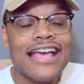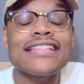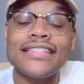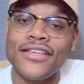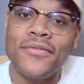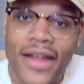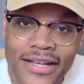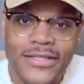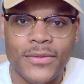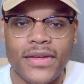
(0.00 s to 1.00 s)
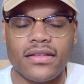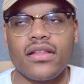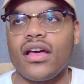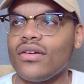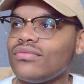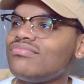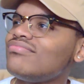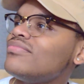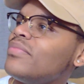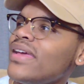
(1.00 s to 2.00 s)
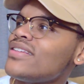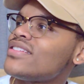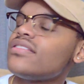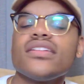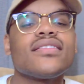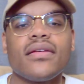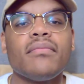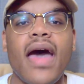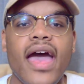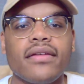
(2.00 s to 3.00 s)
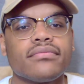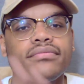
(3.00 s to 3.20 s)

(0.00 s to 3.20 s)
See you next week. No. Bitch, just bye.